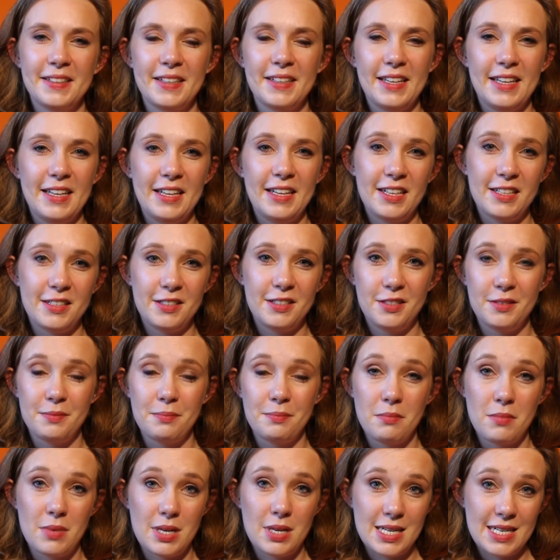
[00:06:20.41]
And
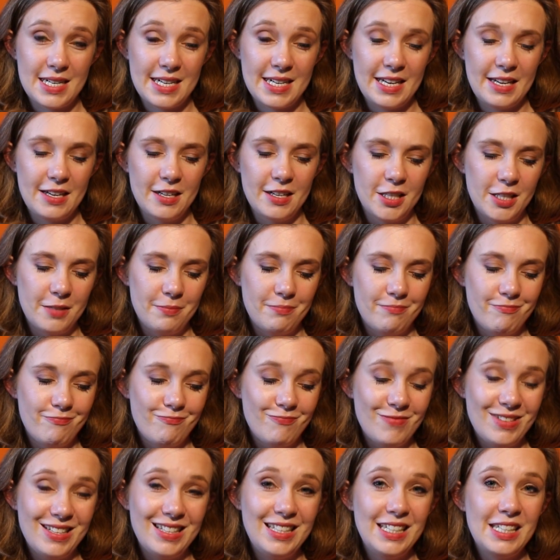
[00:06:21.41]
my
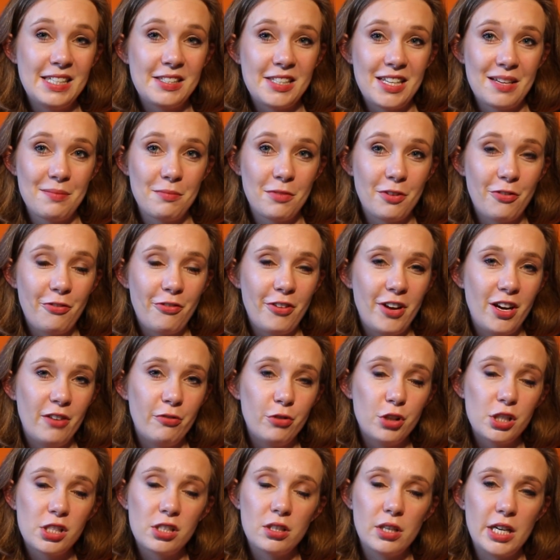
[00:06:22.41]
December
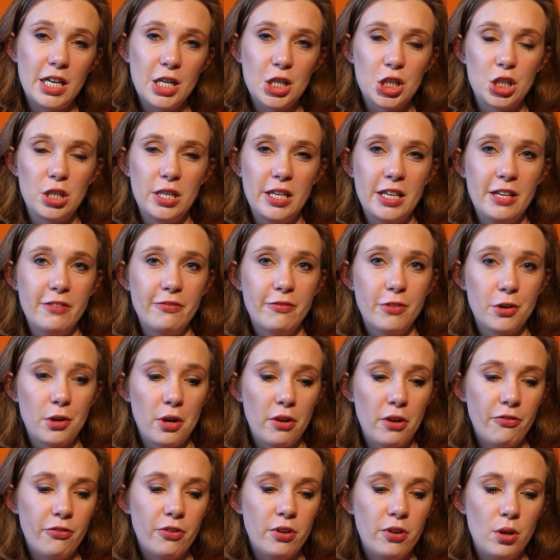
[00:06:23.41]
favorites are actually very
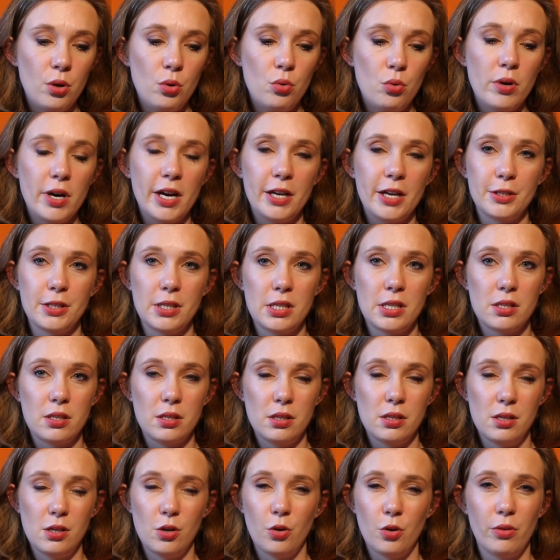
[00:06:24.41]
few, and
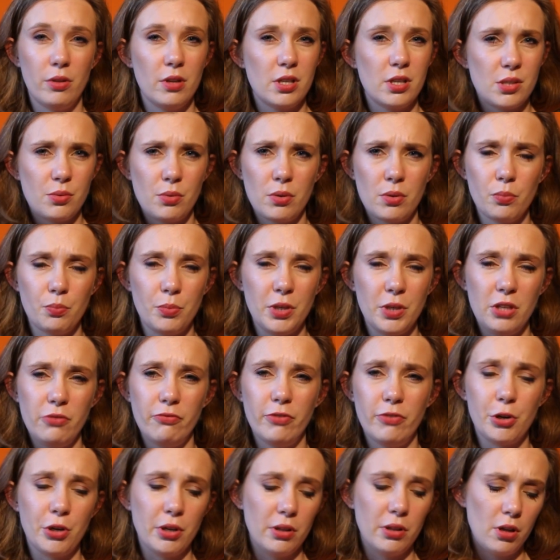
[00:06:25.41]
so this won't be
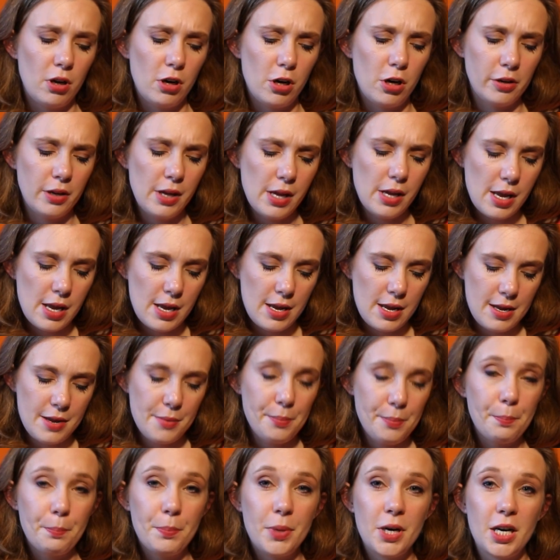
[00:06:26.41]
very long.
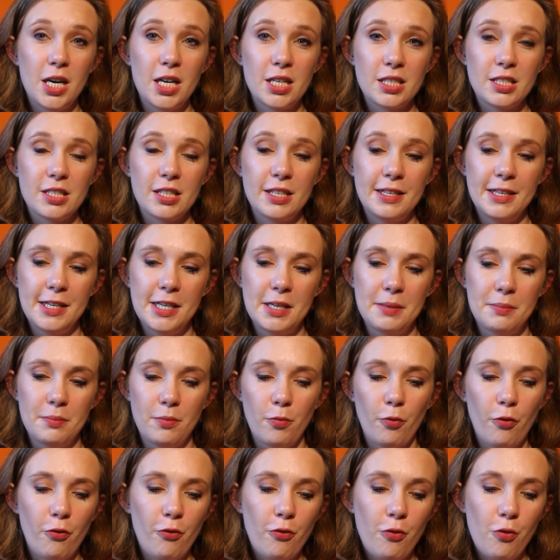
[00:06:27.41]
But
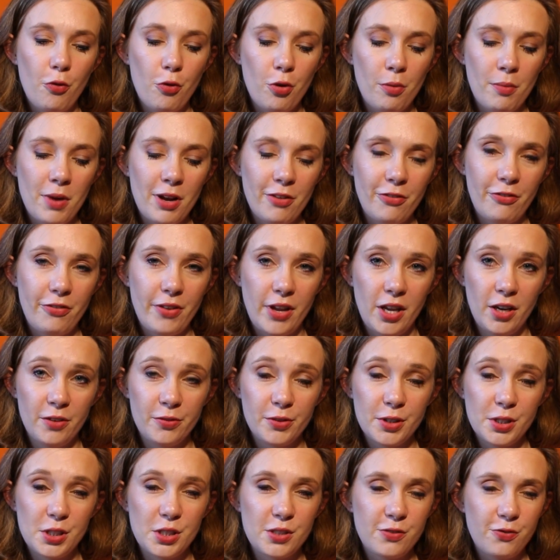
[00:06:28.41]
for my
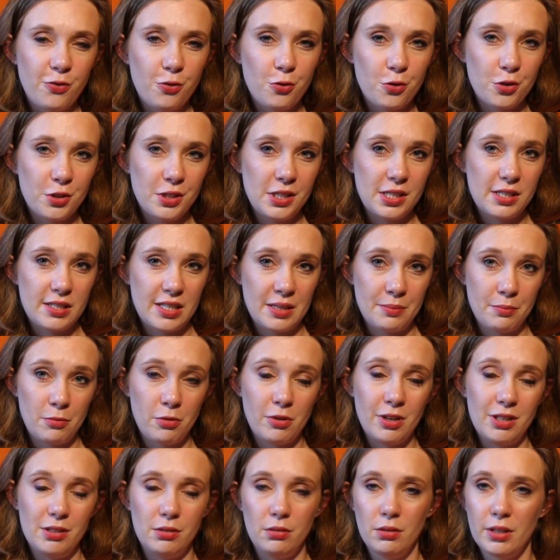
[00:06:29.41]
favorites for December,
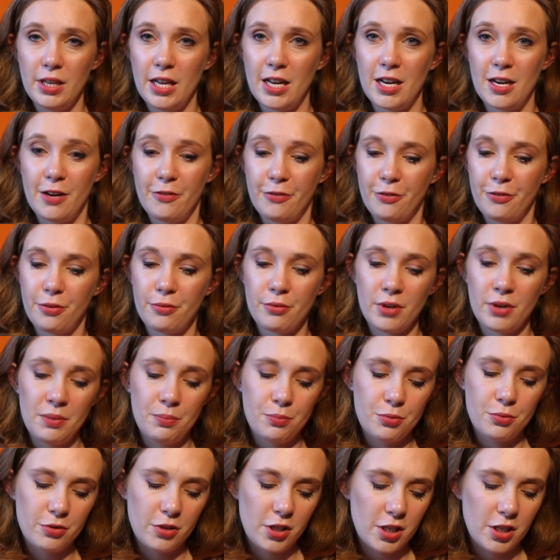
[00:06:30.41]
I only have 3
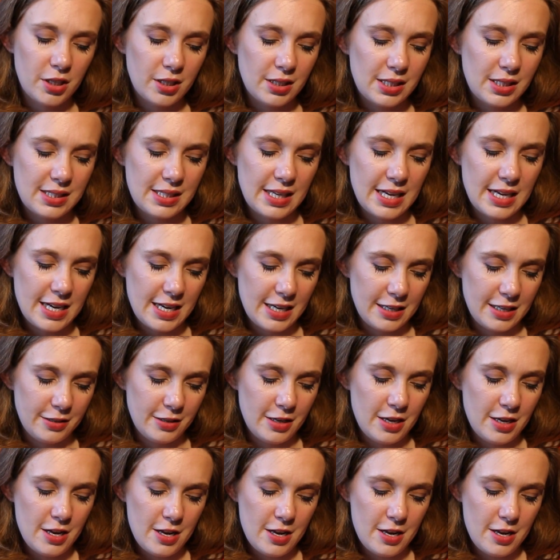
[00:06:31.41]
products, and